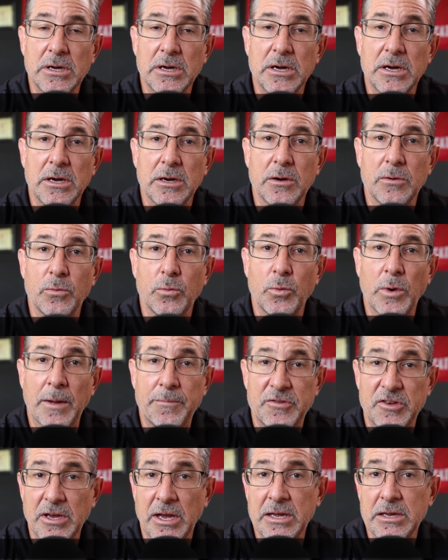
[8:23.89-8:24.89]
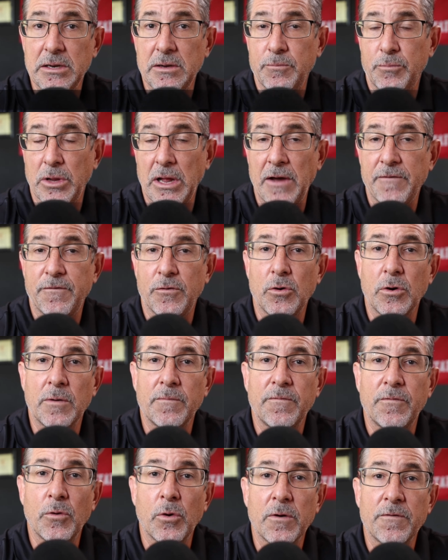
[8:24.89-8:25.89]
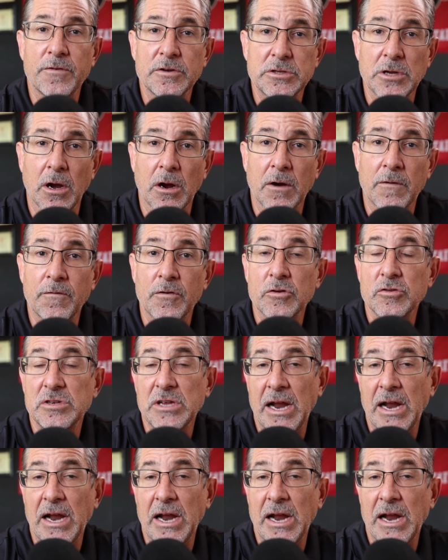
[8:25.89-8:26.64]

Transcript: website platform for photographers,